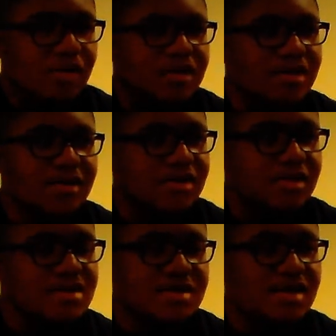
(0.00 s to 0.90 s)

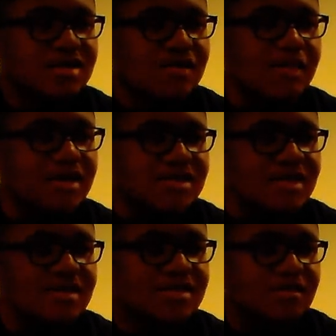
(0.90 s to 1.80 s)
It just doesn't make
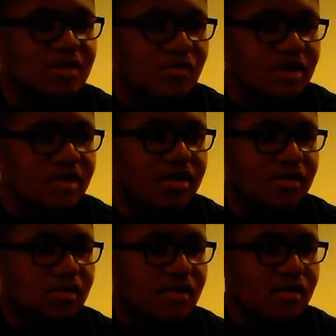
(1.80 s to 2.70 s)
sense to me, really.
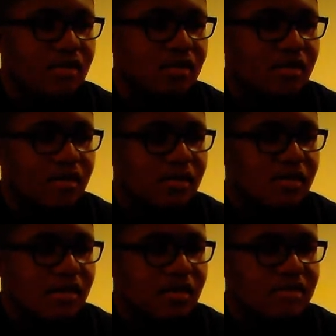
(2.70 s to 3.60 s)

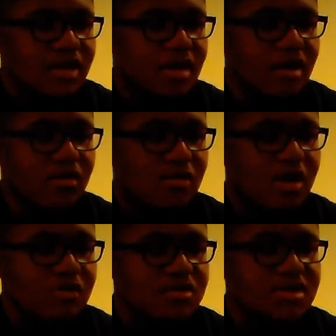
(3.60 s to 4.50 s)
Like,
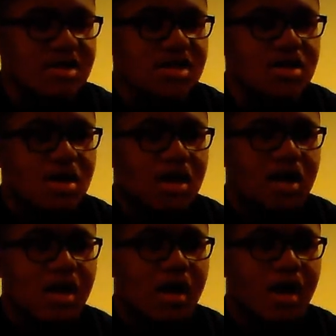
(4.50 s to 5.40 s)
I don't see
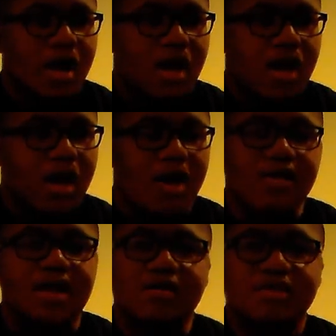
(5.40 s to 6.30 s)

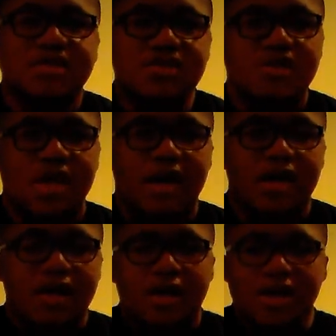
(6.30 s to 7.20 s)
how they can be considered
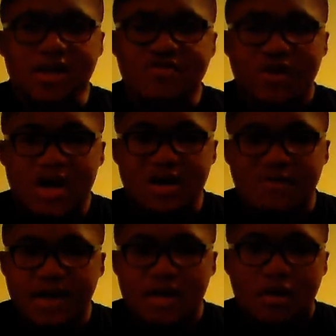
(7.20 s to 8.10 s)
that. And as for
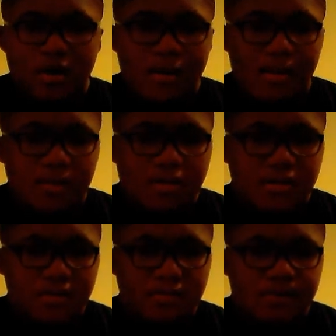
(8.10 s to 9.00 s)
anime,
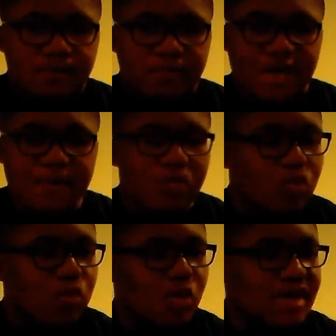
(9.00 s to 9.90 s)

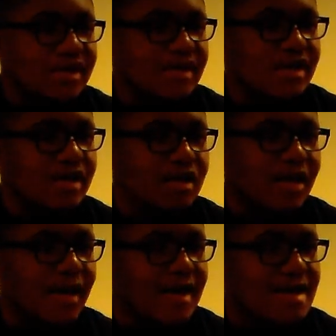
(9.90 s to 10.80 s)
people really
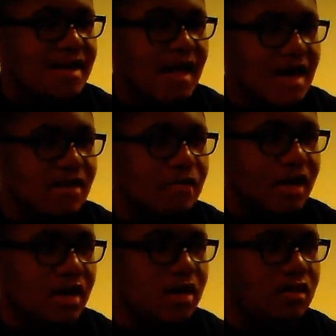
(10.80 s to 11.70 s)
hate anime.